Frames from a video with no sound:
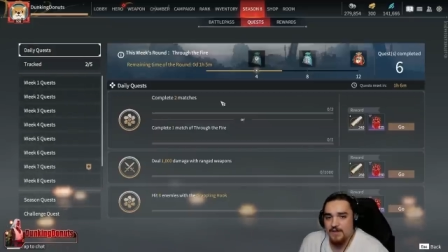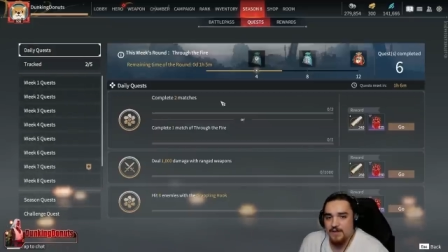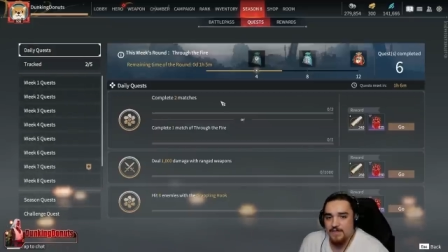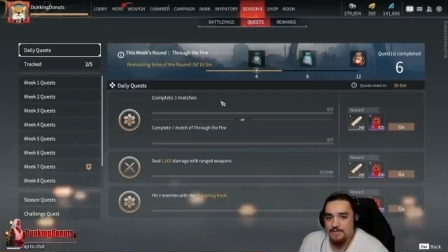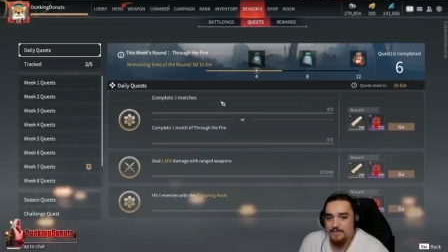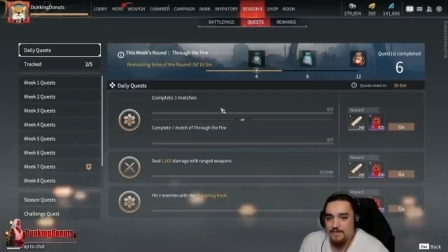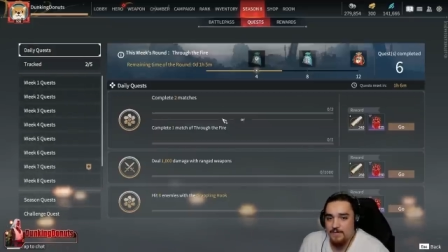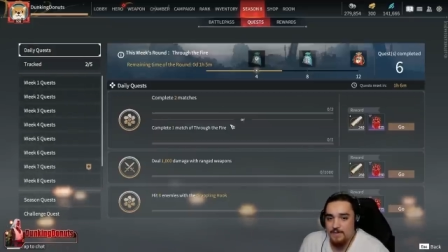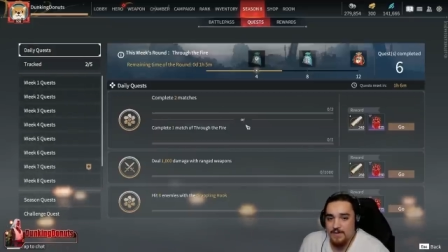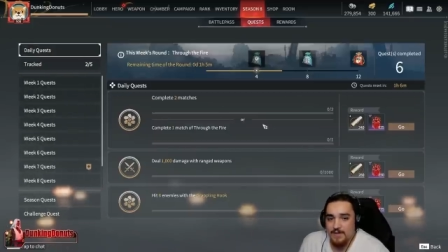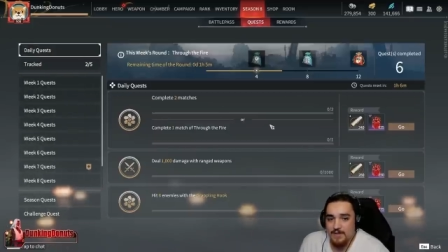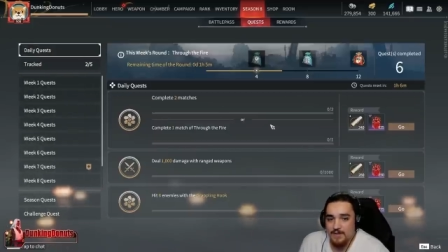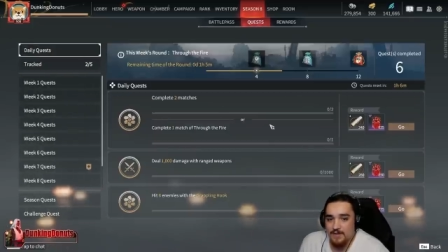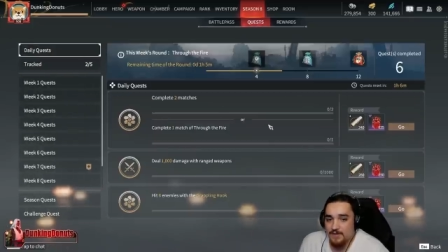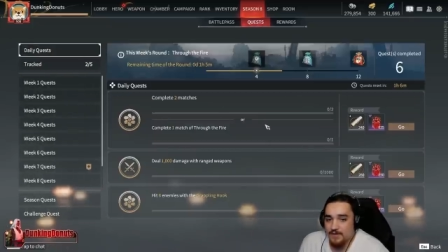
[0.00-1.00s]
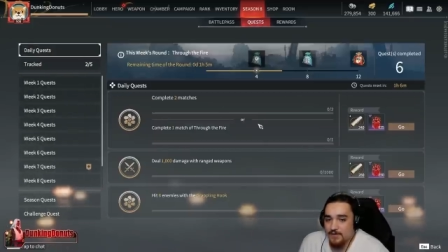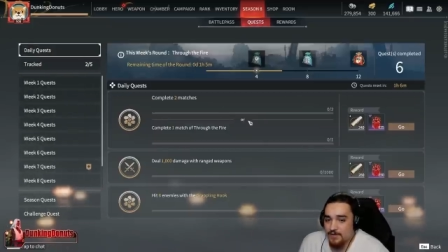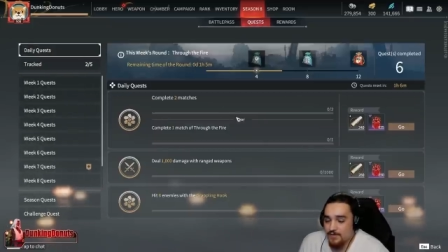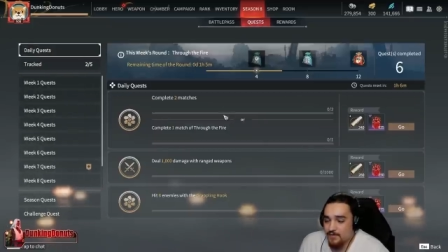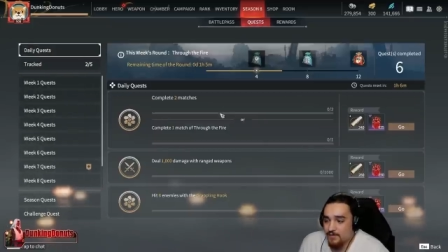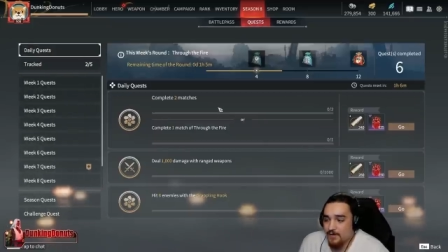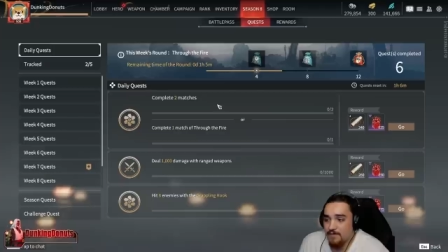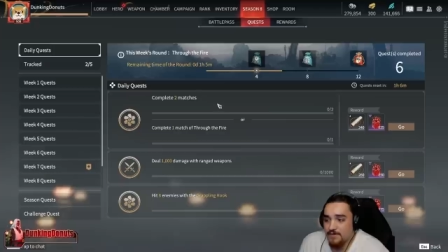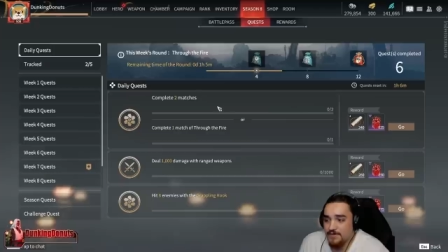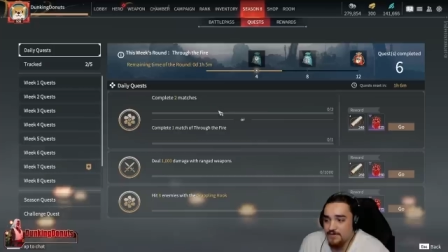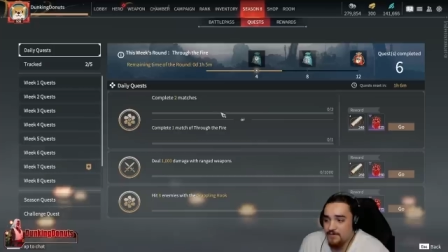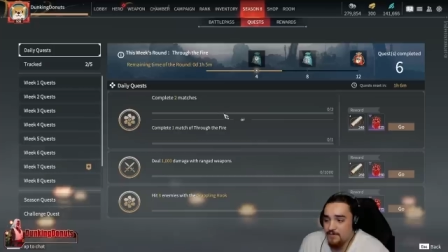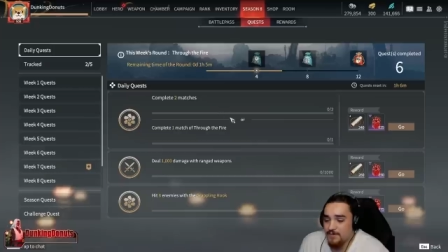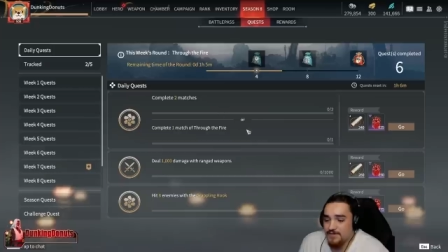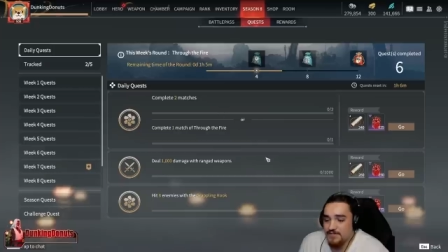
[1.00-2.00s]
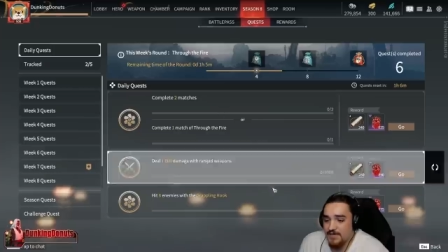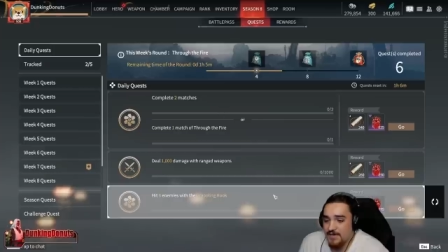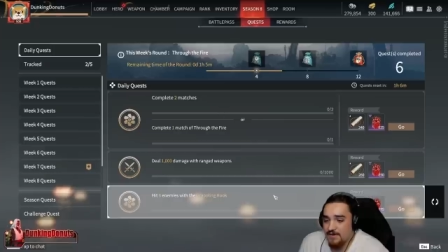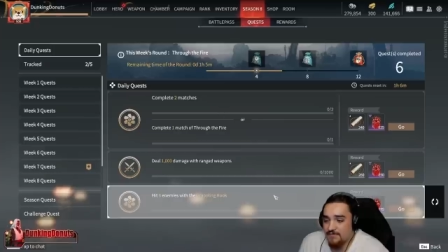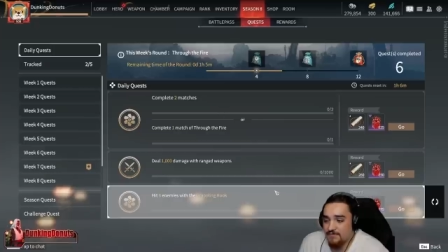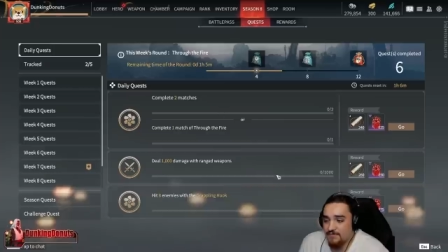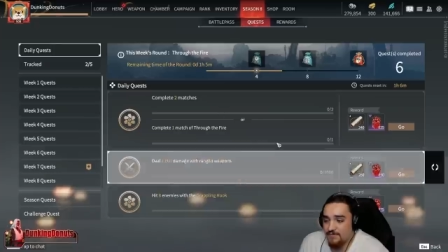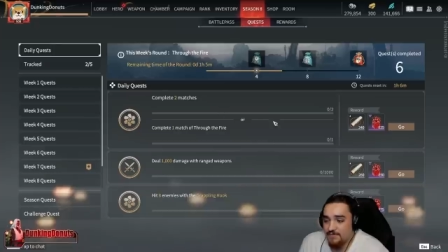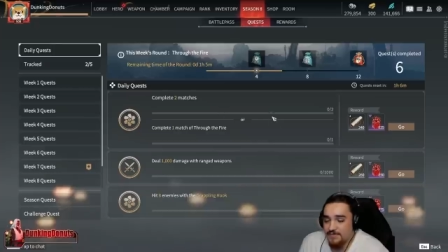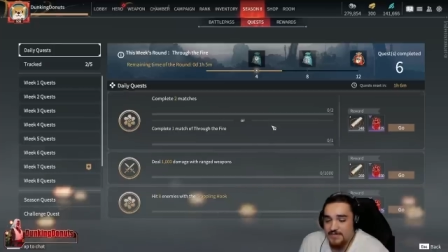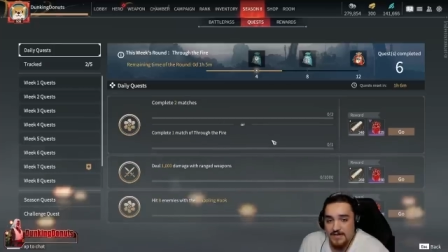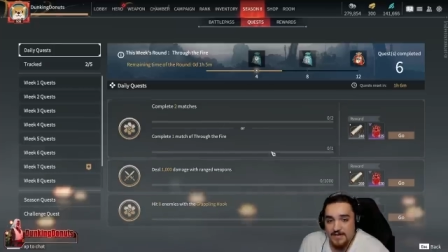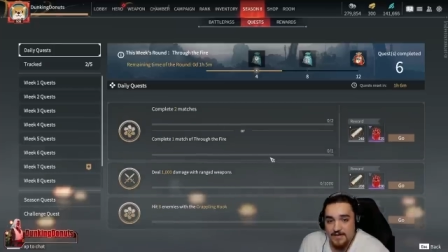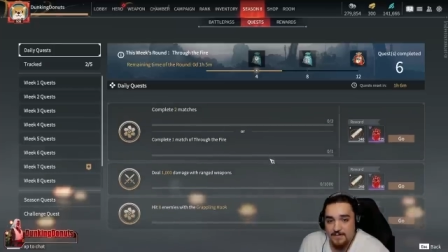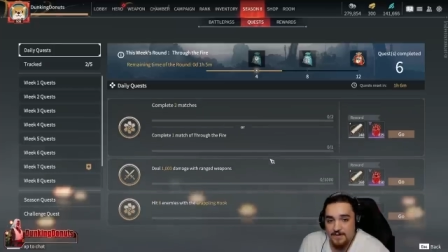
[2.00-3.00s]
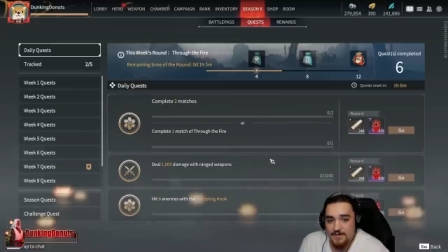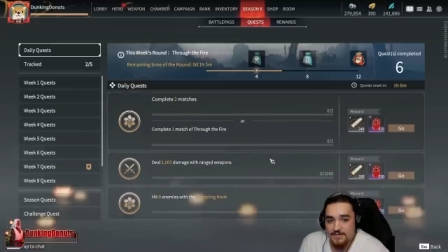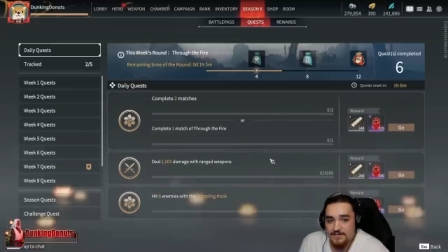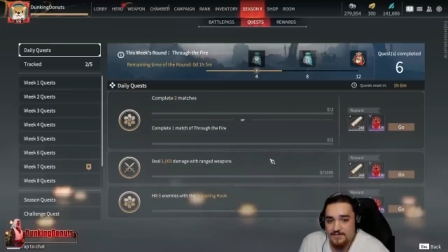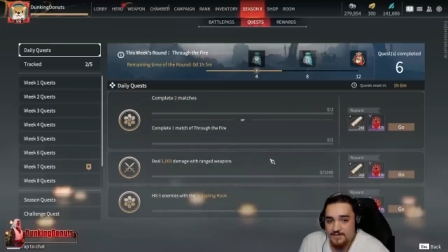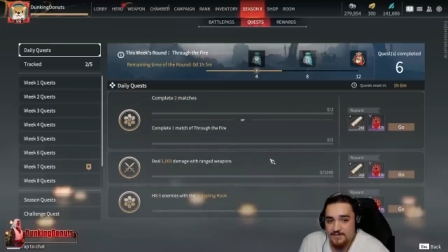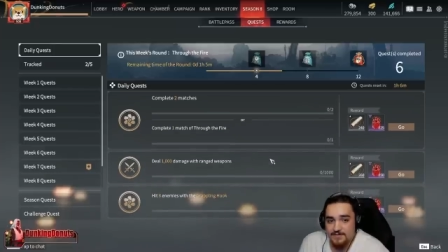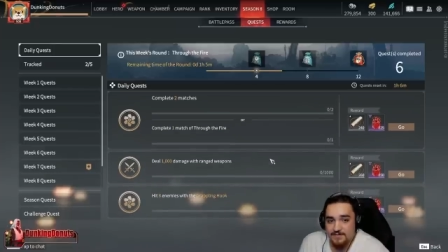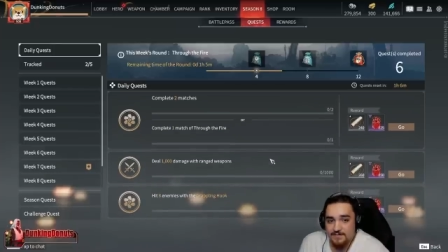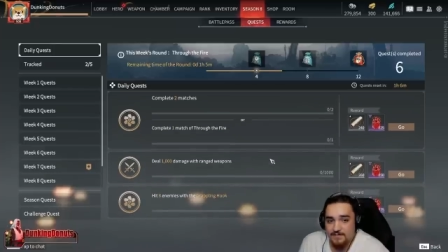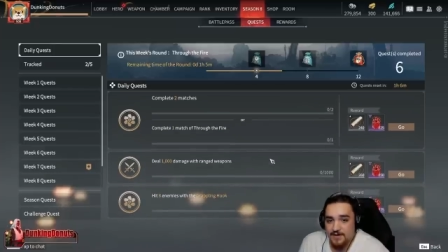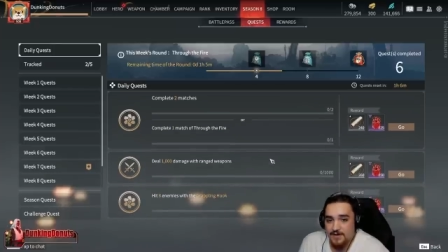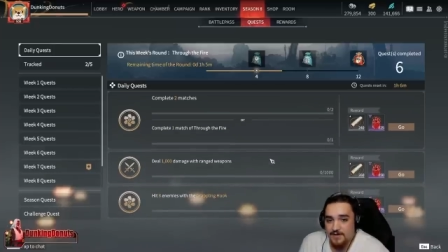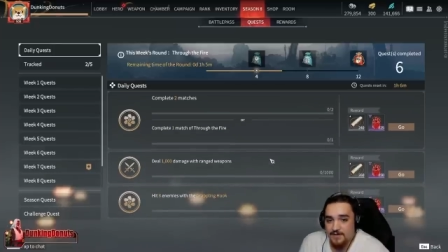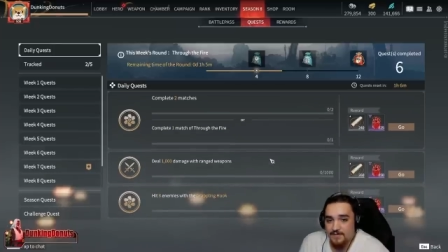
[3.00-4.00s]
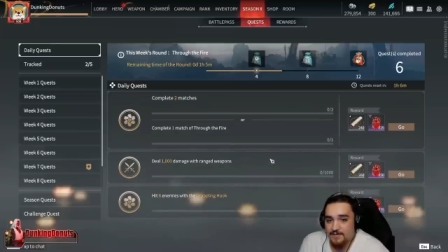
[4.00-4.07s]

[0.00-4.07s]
At the very beginning, you're going to always have daily quests, right?